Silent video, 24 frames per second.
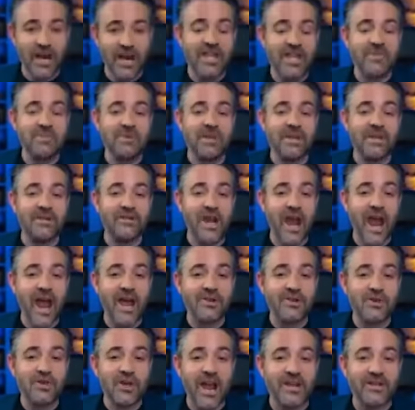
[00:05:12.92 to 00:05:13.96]
that because as you
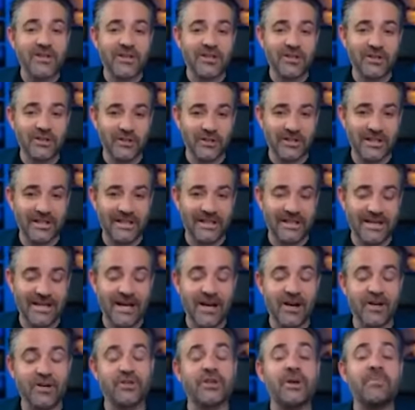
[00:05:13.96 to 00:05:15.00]
guys can see here,
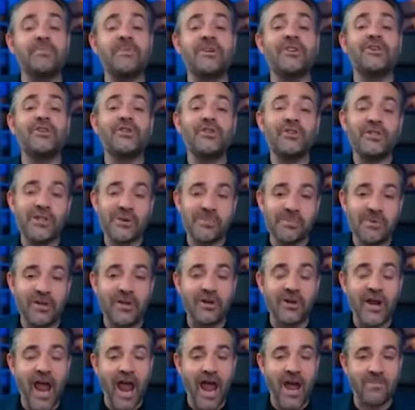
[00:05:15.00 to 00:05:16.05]
something similar
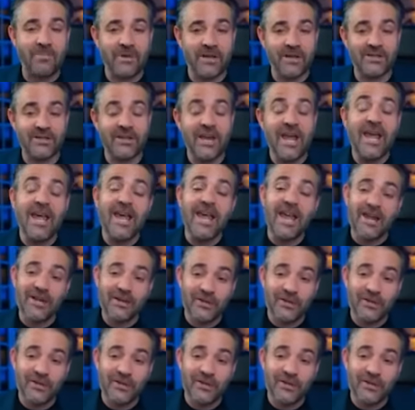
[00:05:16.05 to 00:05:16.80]
happened in